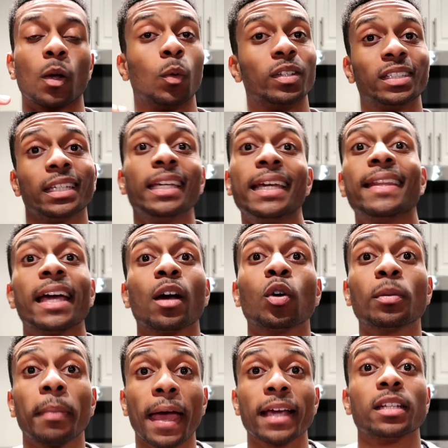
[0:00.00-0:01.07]
once again, that
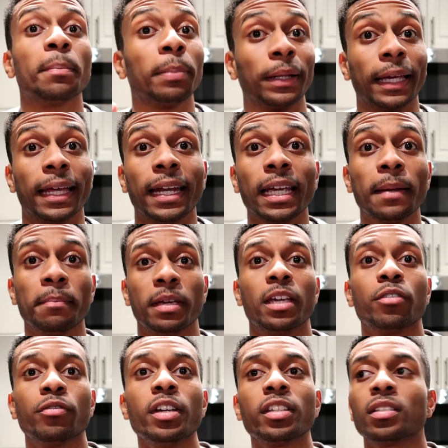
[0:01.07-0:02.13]
goes back to planning and
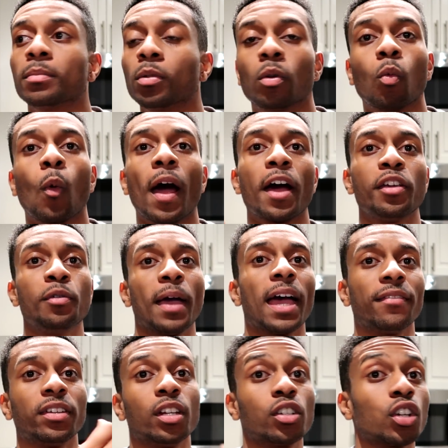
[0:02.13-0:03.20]
being reasonable. Why are you
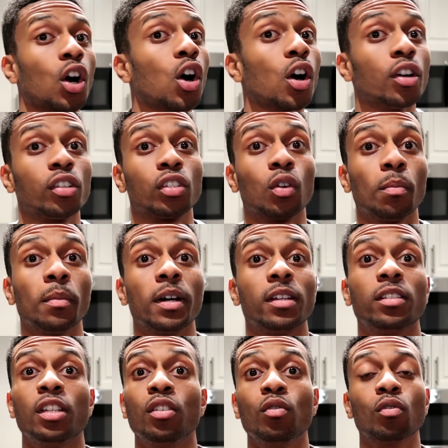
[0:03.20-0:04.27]
having to charge so
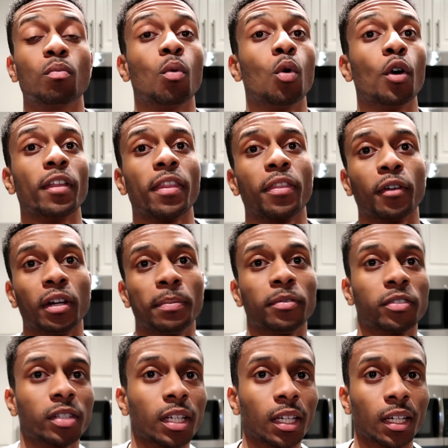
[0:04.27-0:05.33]
much to use more than
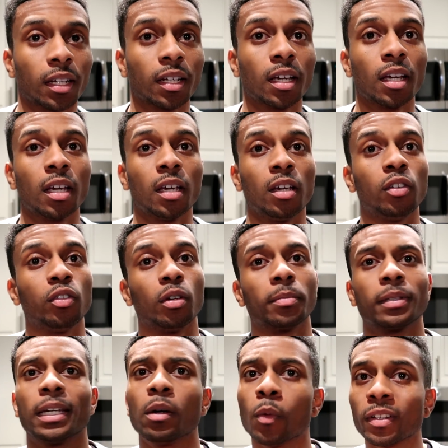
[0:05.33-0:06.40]
30%? You see what I'm
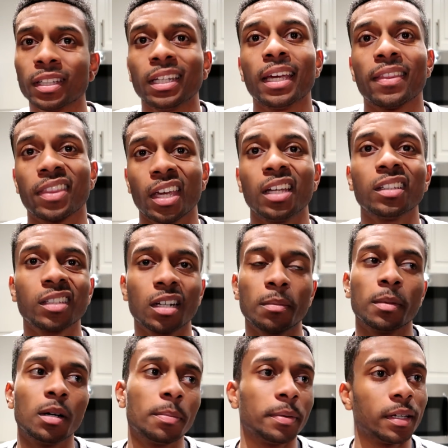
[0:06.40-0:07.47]
saying? Once again, things
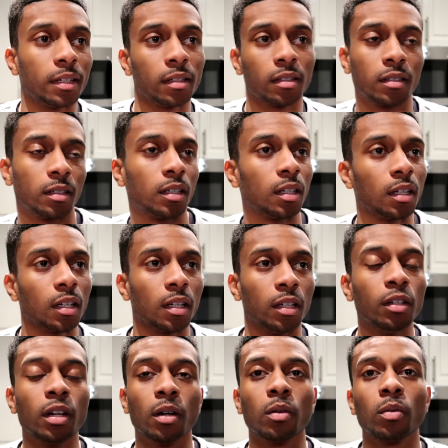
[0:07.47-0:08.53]
come up, and
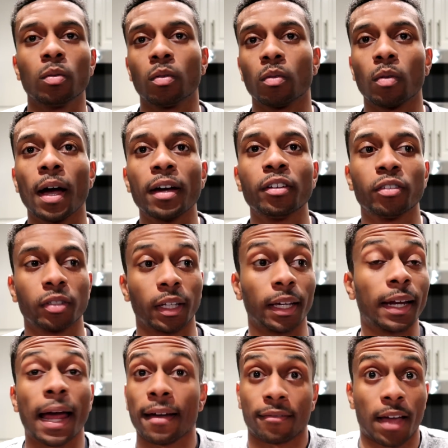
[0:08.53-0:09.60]
I
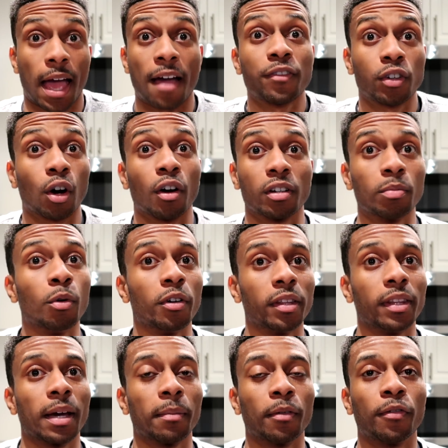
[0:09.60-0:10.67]
understand. I've charged more
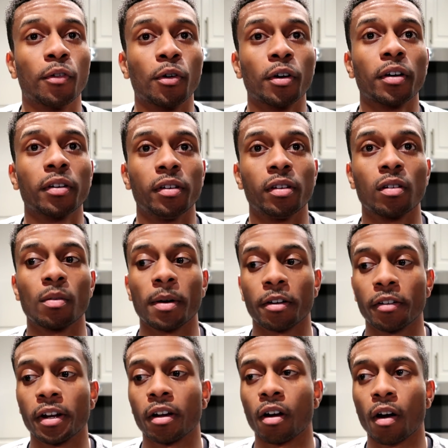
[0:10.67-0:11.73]
than that before, on my
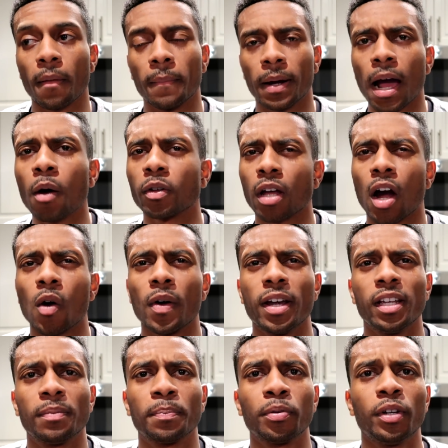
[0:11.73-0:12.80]
credit card, but I was
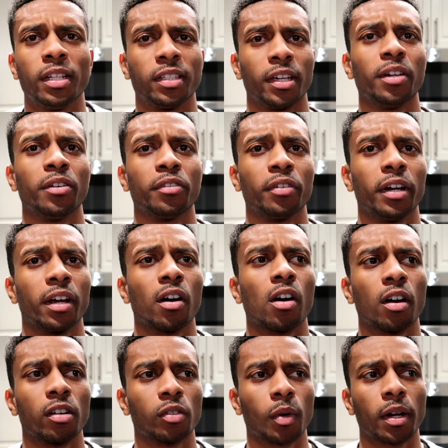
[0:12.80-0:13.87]
always pretty scared of credit
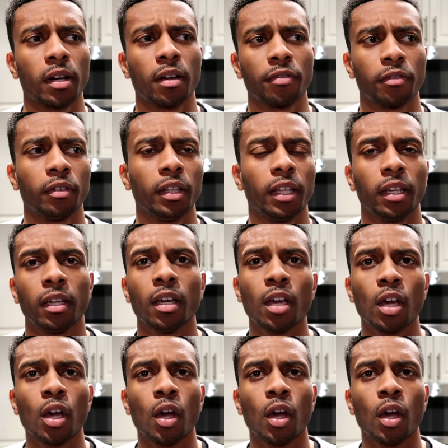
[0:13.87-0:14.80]
cards, so I never really